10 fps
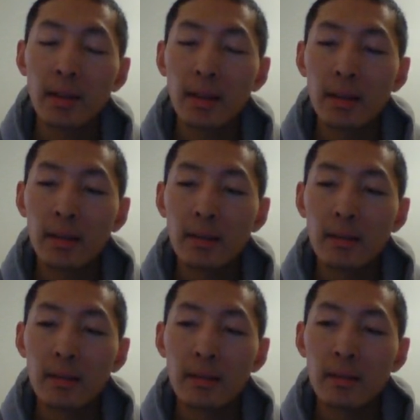I
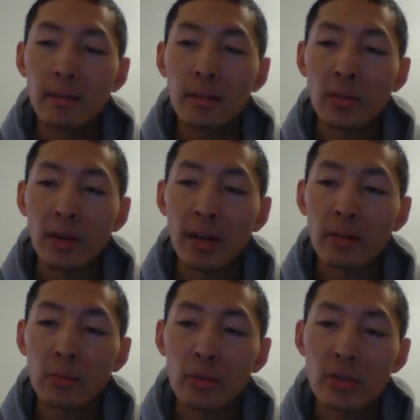was looking
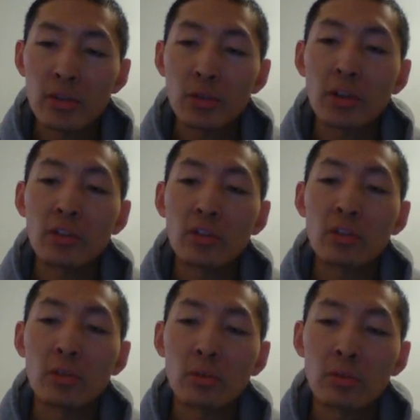to move to a
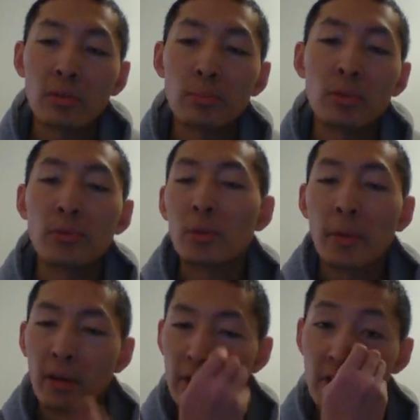bigger city,
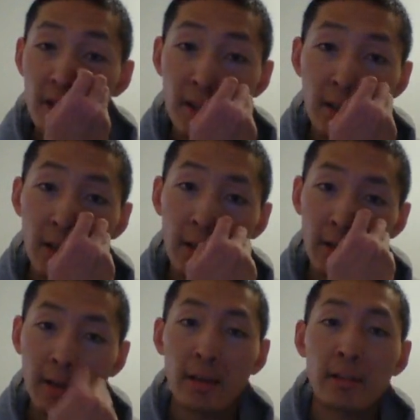and
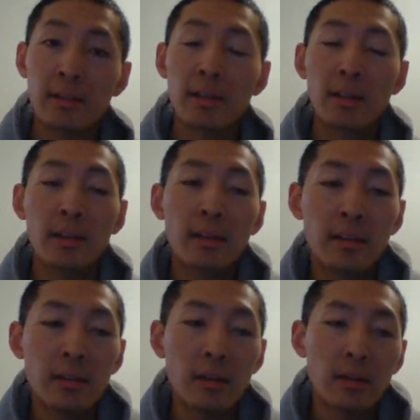um,
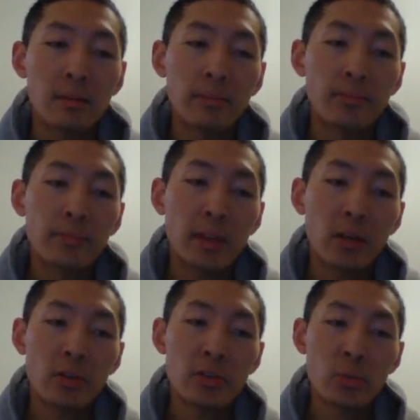I was weighing my
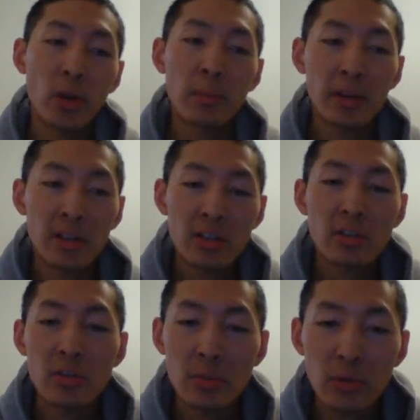decisions between moving
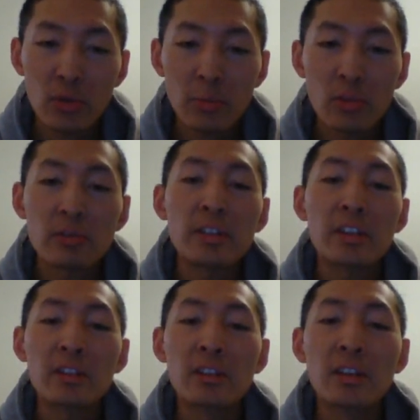
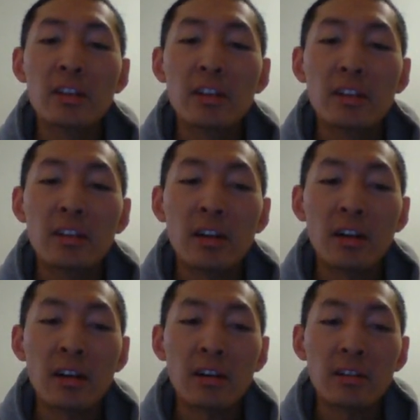here
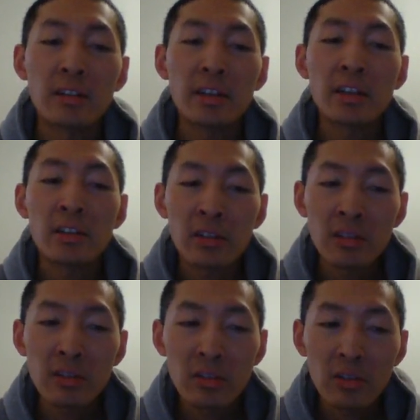to Calgary,
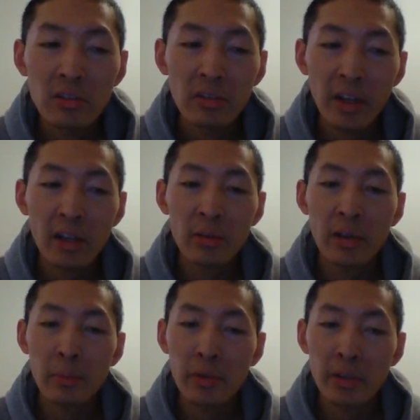Alberta, which is where I'm
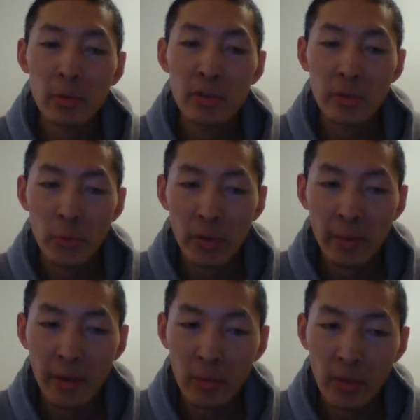at right now,
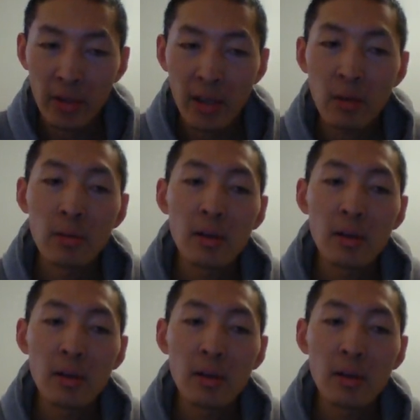and